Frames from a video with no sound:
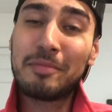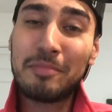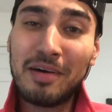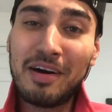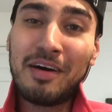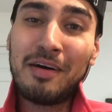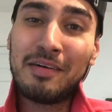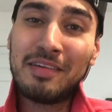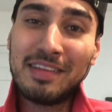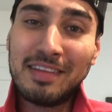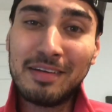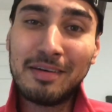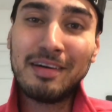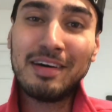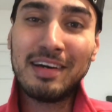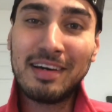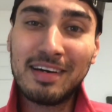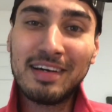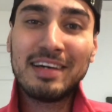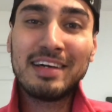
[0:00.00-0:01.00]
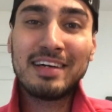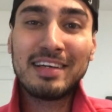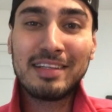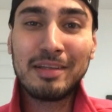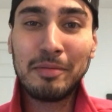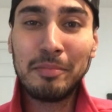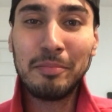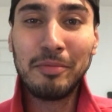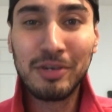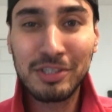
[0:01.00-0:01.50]
about
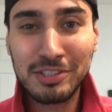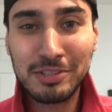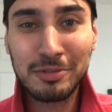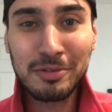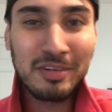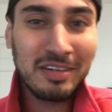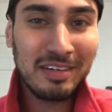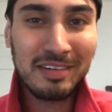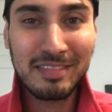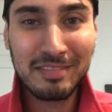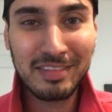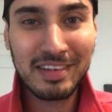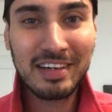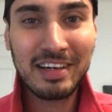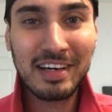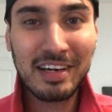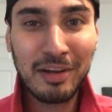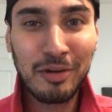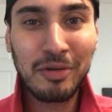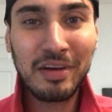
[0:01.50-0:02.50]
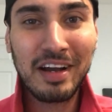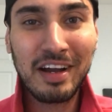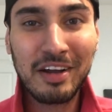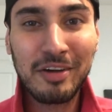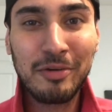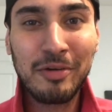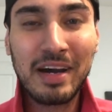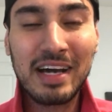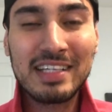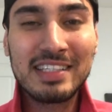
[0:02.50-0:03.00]
the muscle
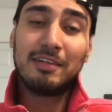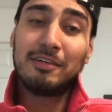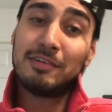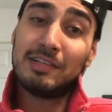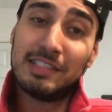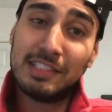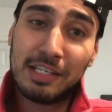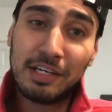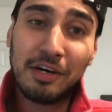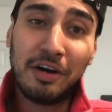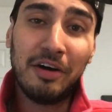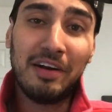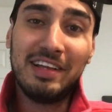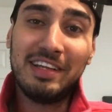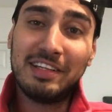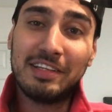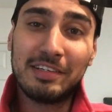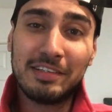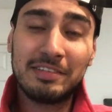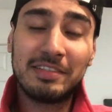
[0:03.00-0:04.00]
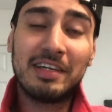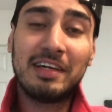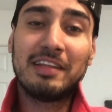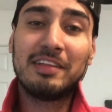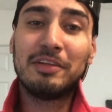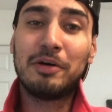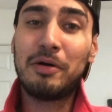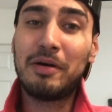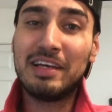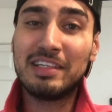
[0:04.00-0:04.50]
Lukaku has, whereas Icardi,
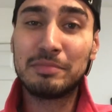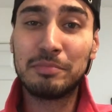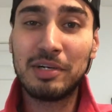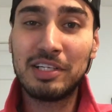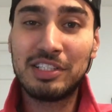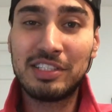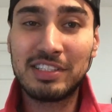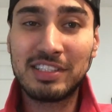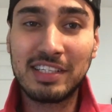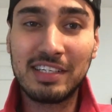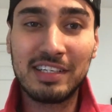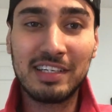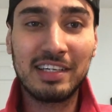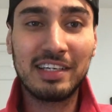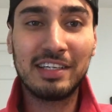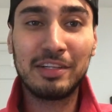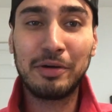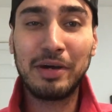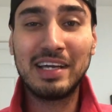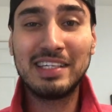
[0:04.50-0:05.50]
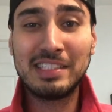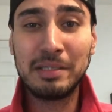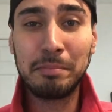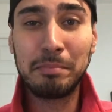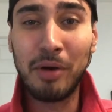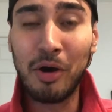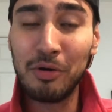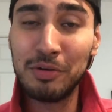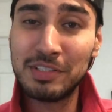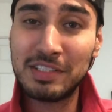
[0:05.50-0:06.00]
not as much, not as
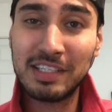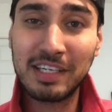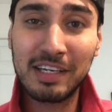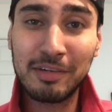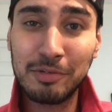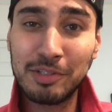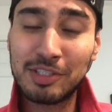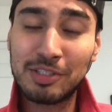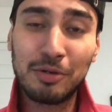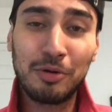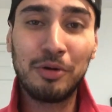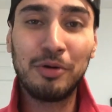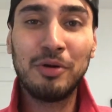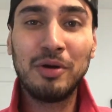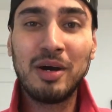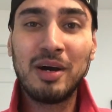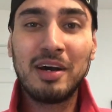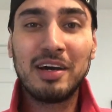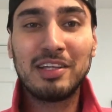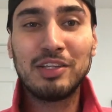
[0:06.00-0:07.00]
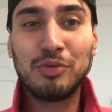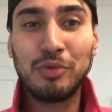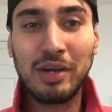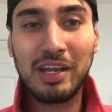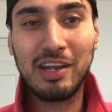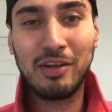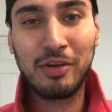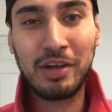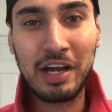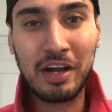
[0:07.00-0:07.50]
imposing. We saw the
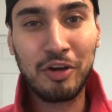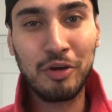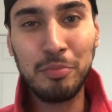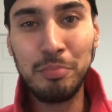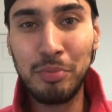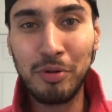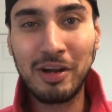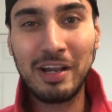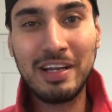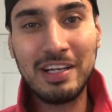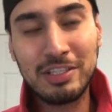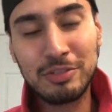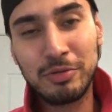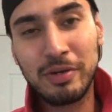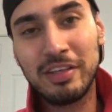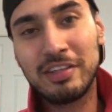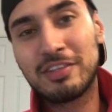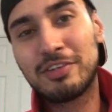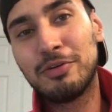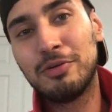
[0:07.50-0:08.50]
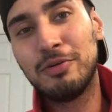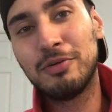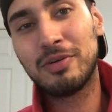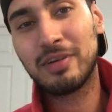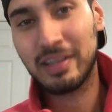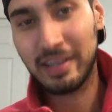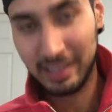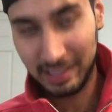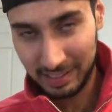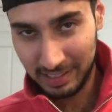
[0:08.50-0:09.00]
way Lukaku bullied his way
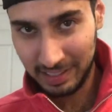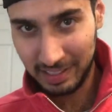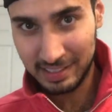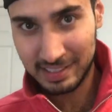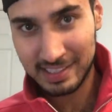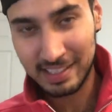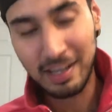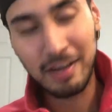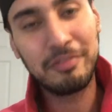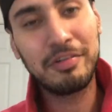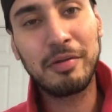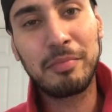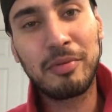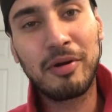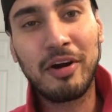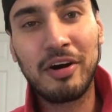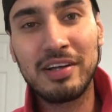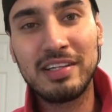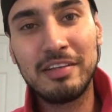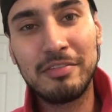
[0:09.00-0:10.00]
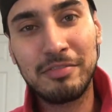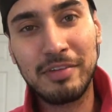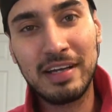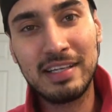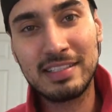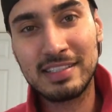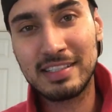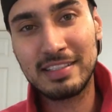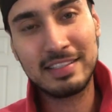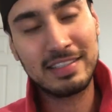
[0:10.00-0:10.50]
through the Slavia Praha
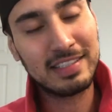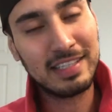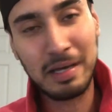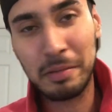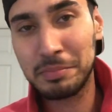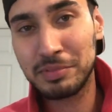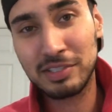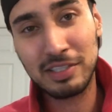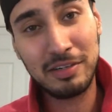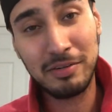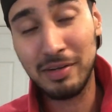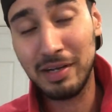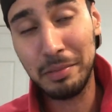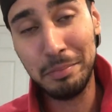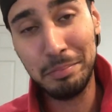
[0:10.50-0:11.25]
defense is absolutely